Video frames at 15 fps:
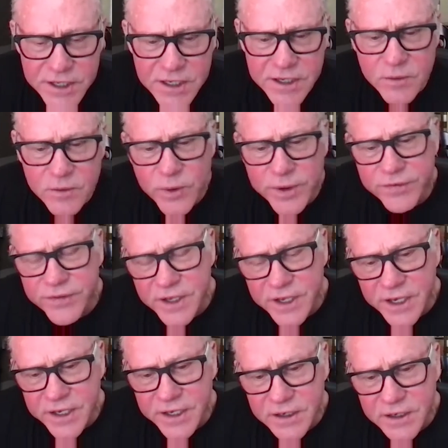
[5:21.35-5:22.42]
dealing with
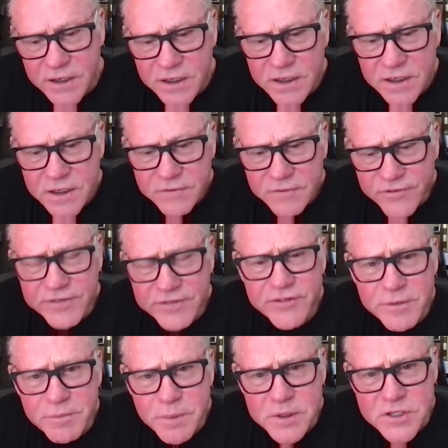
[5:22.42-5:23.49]
a
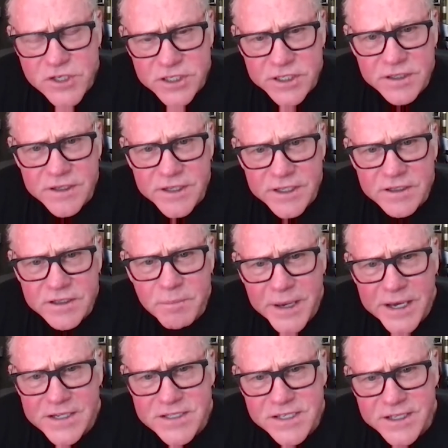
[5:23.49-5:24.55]
50%
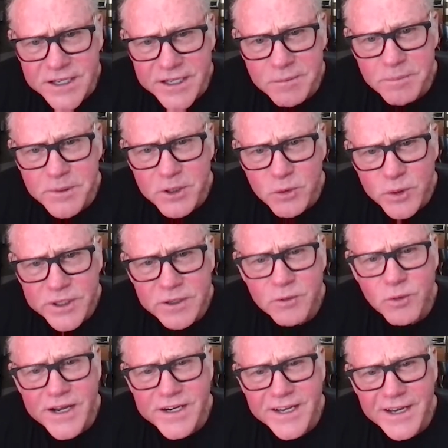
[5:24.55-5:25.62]
incapacitated Bill Whittle
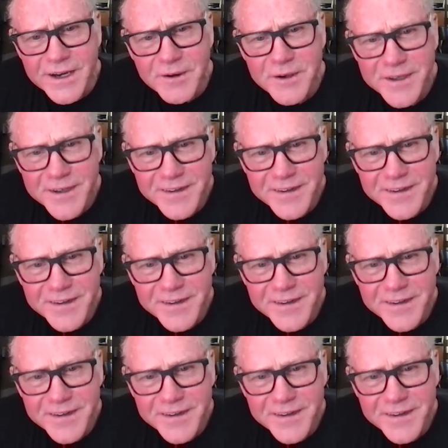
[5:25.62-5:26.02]
right now.